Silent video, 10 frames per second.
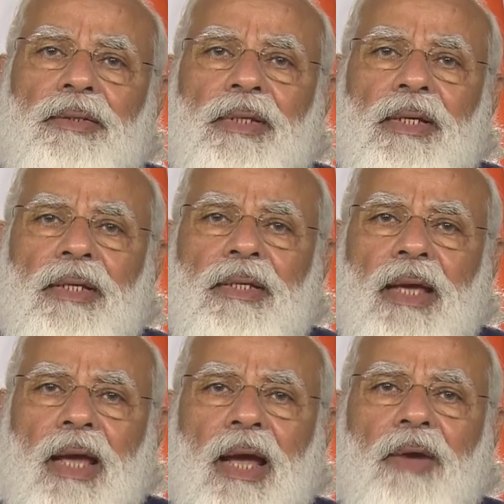These
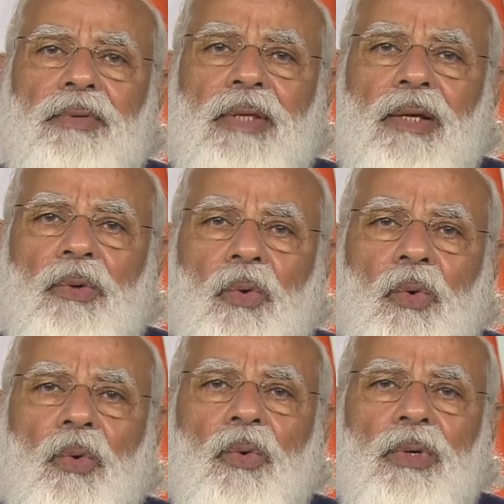have their
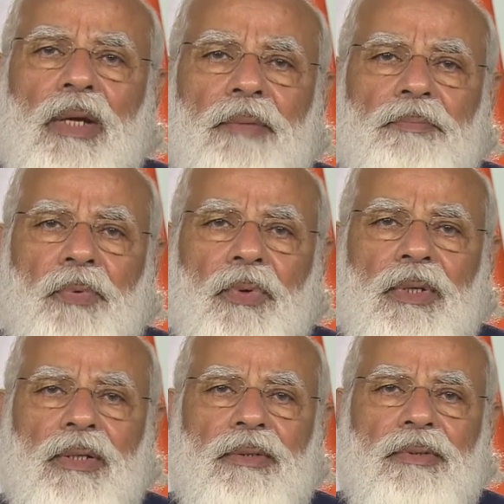own
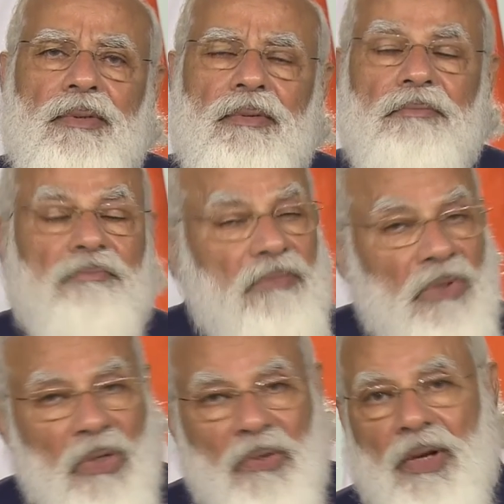importance,
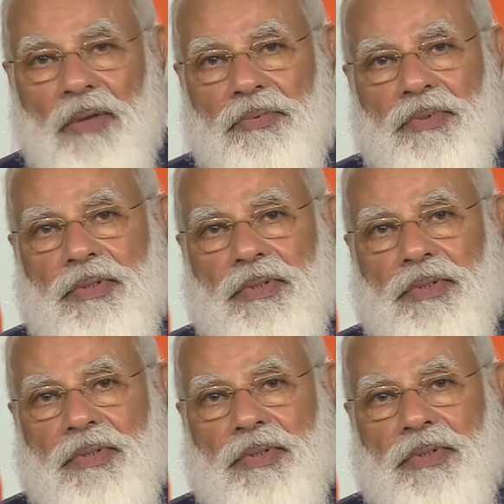no doubt.